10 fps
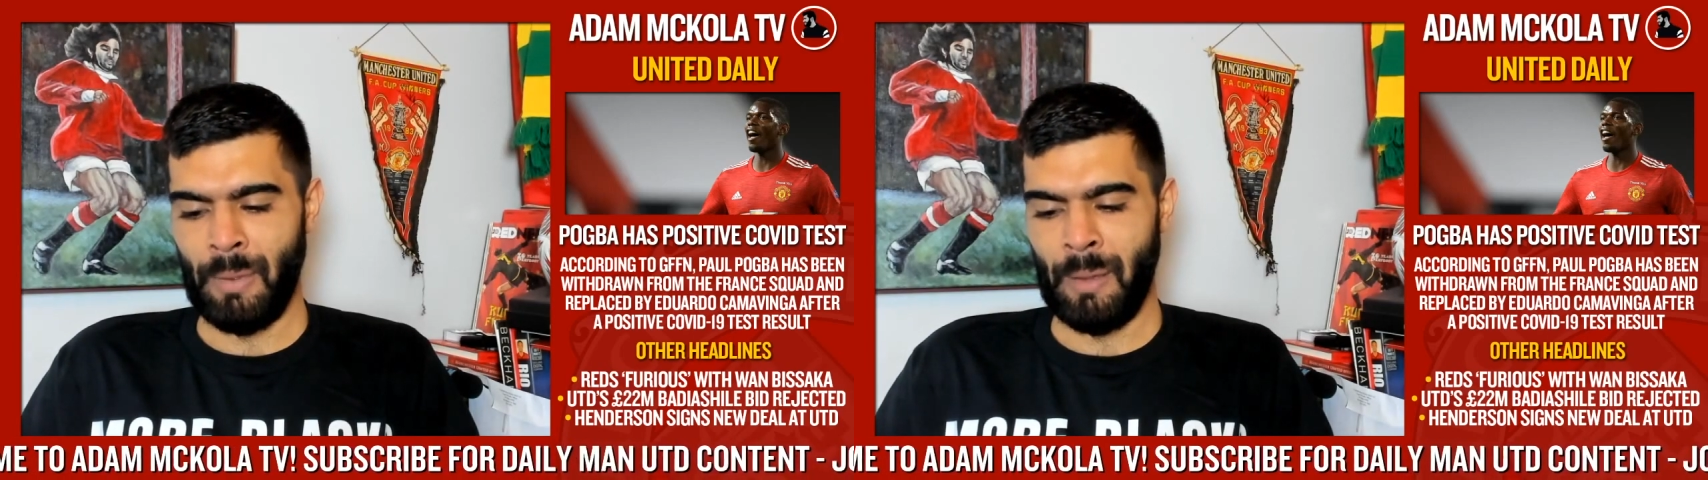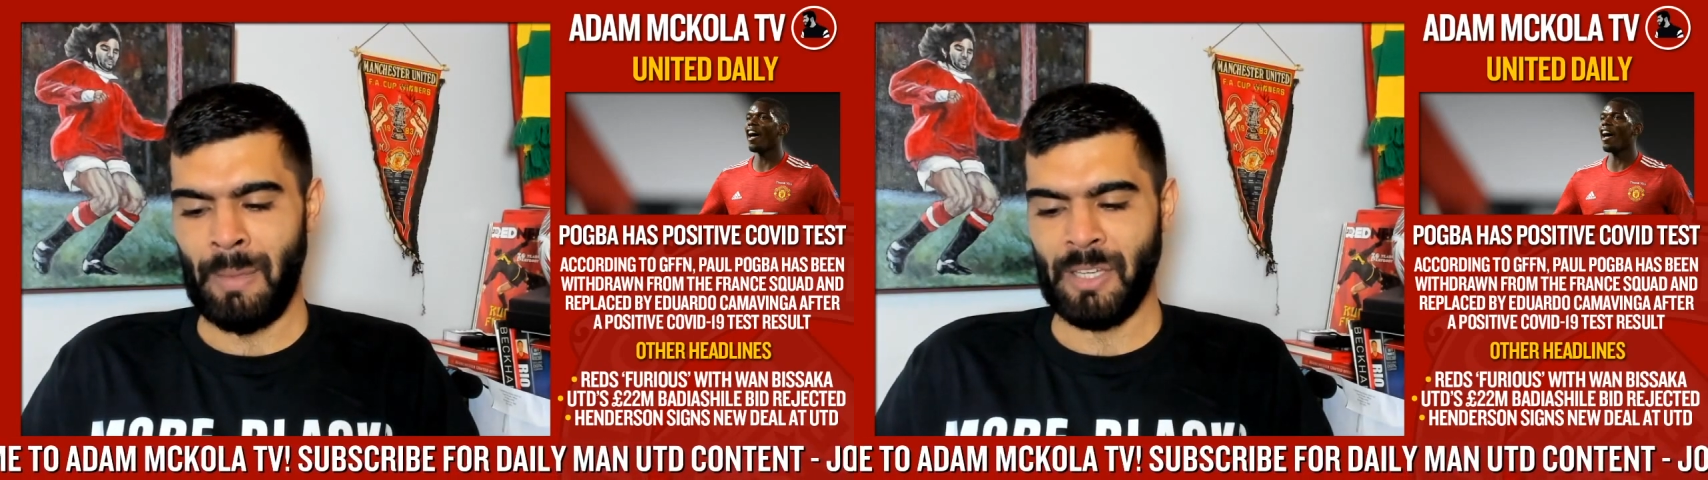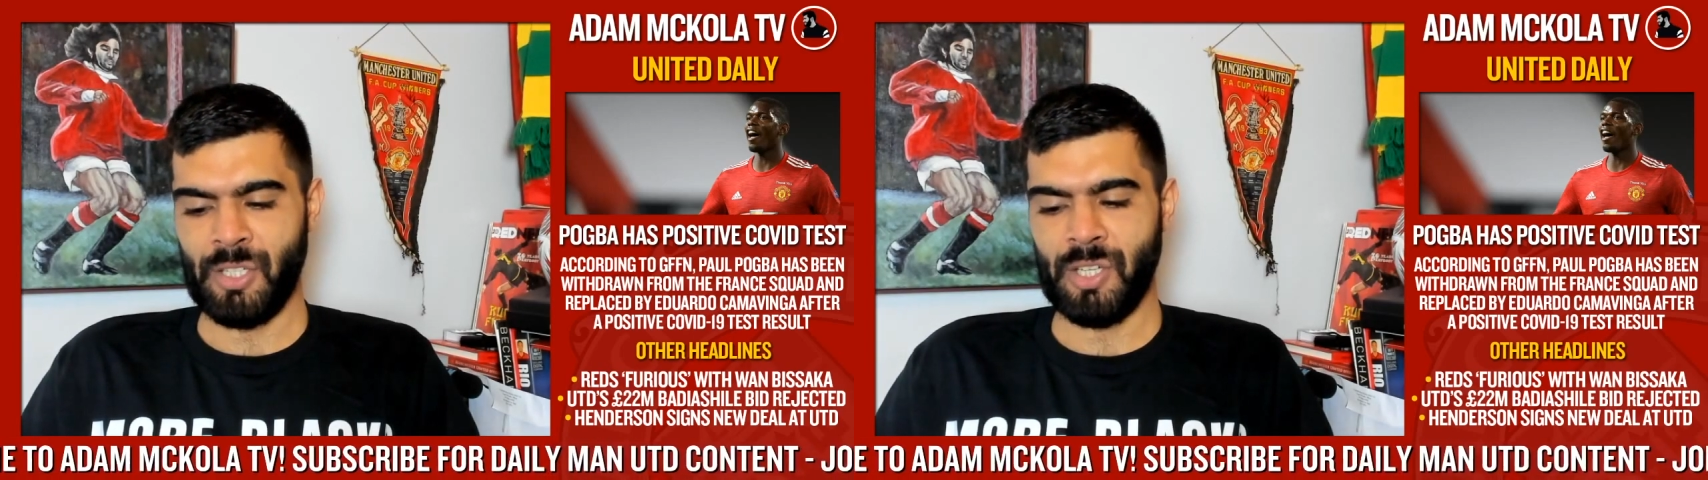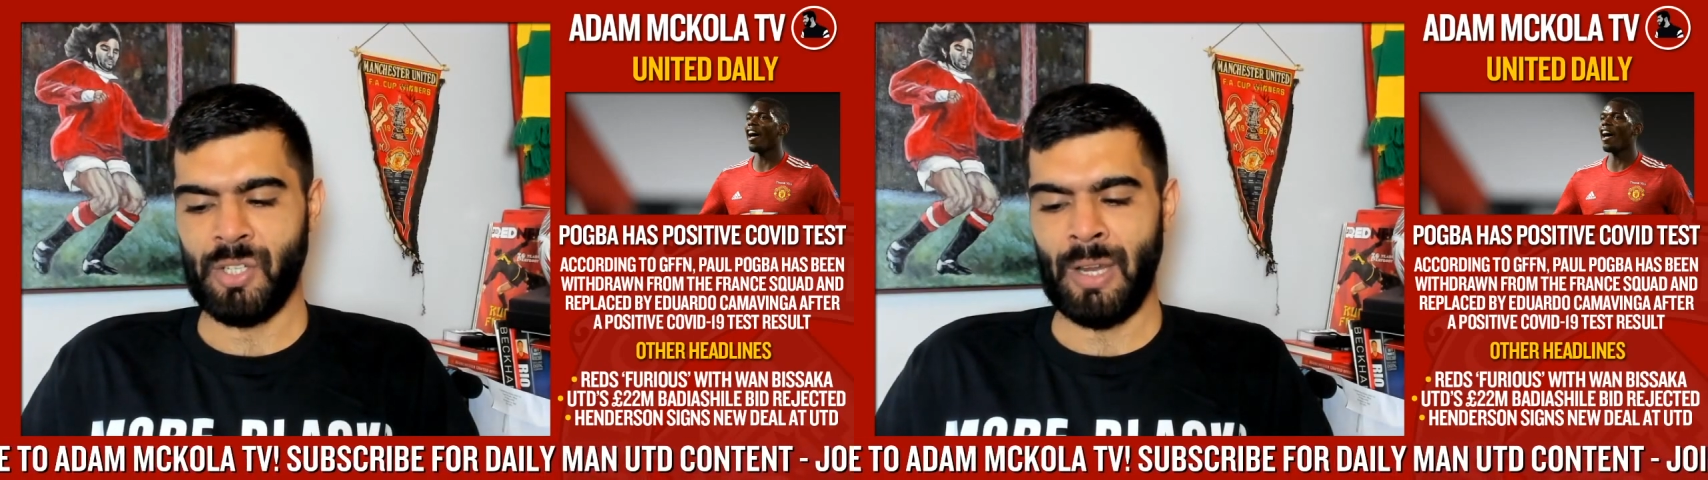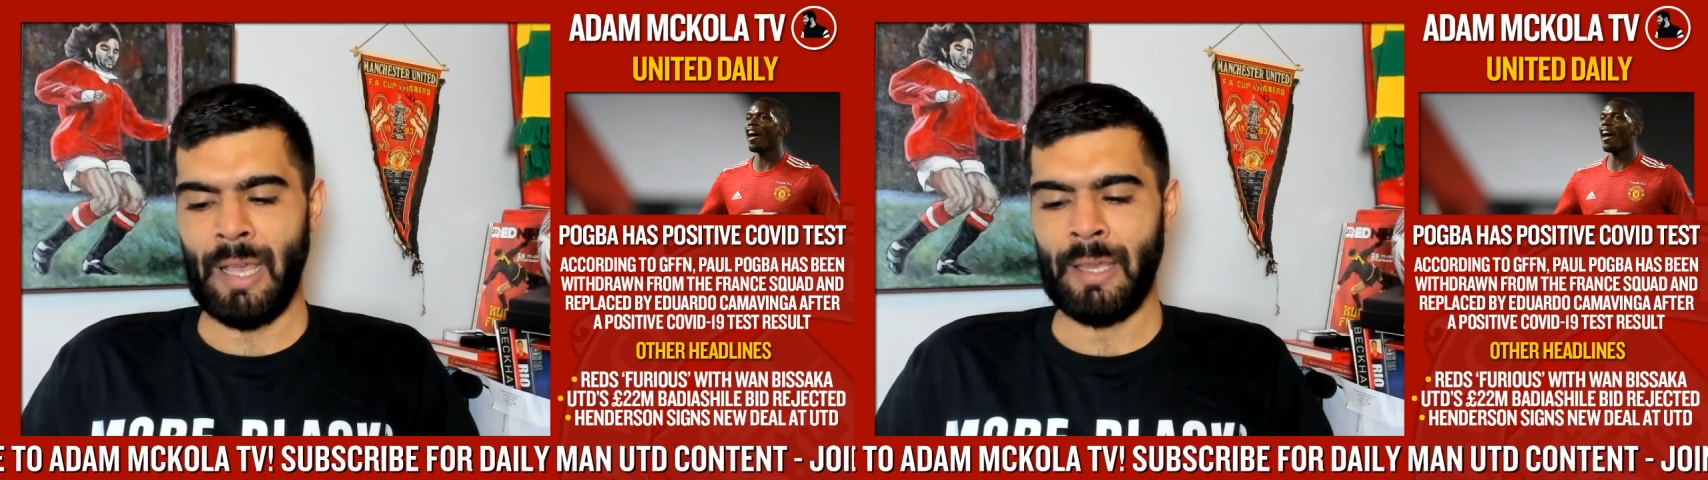by
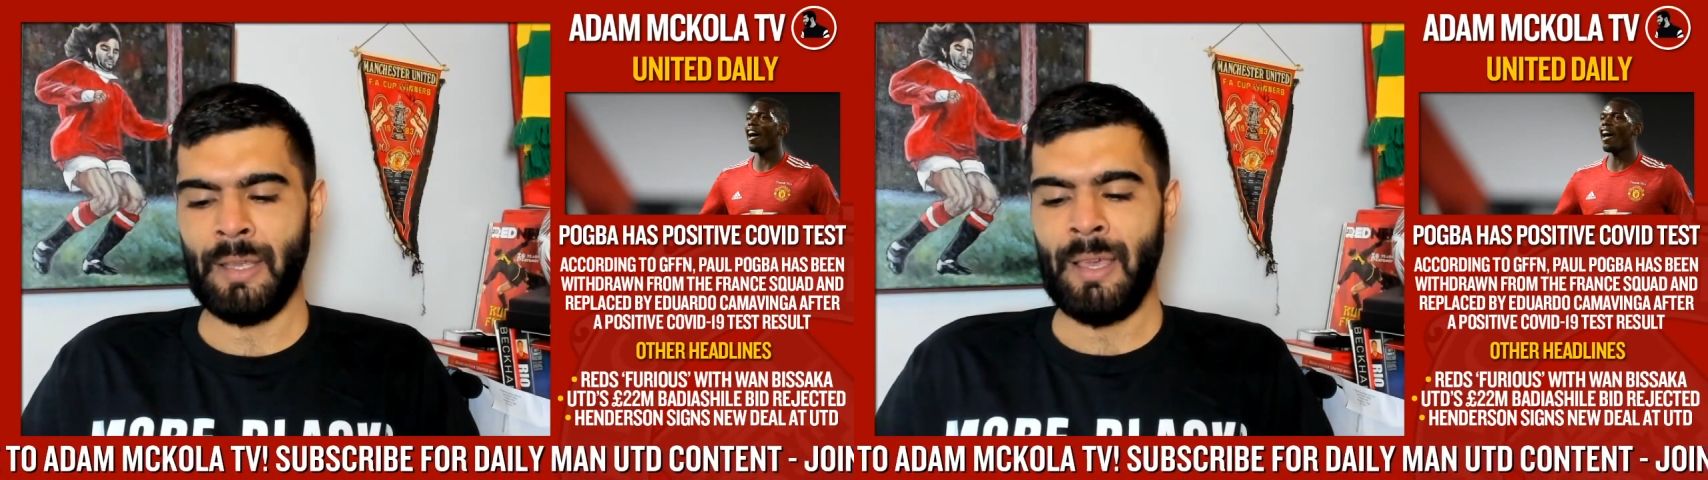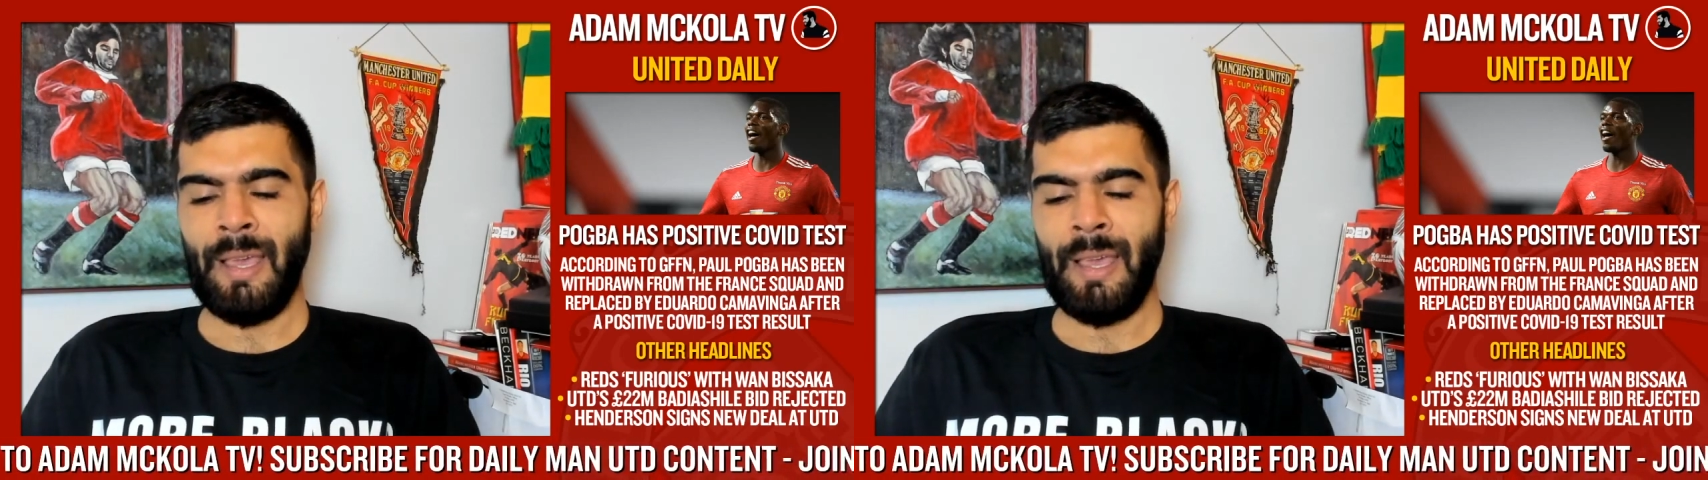Manchester United,